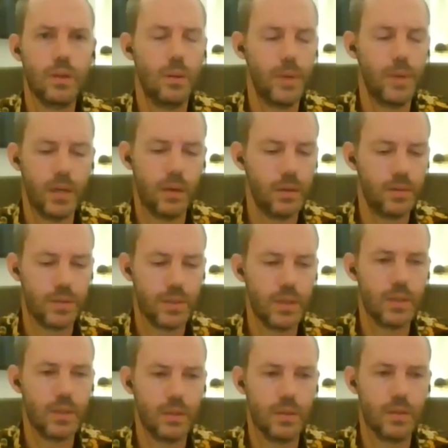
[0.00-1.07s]
I mean, I could see
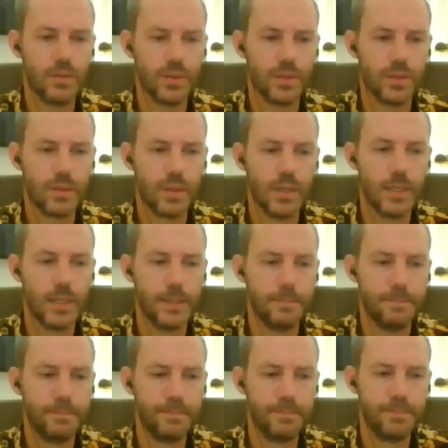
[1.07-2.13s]
that there's
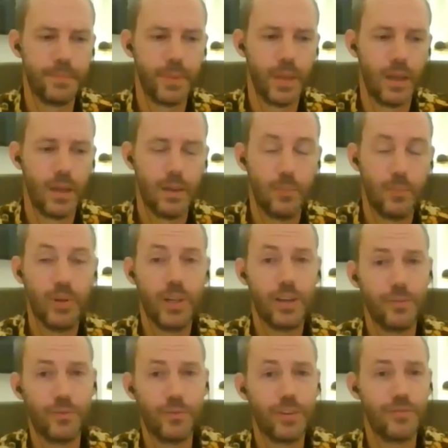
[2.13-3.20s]
plenty
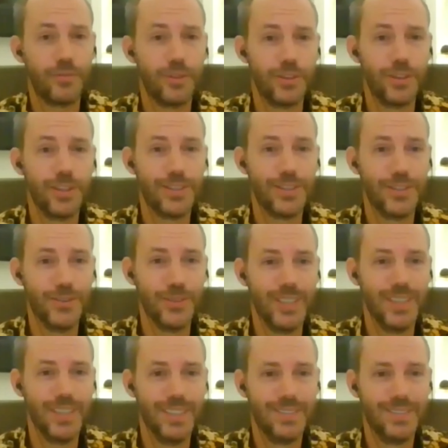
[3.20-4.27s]
of work for you guys to do
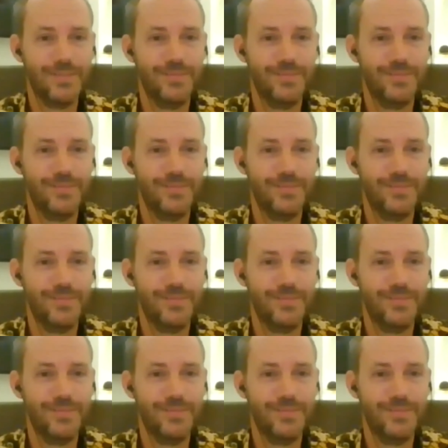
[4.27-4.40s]
there.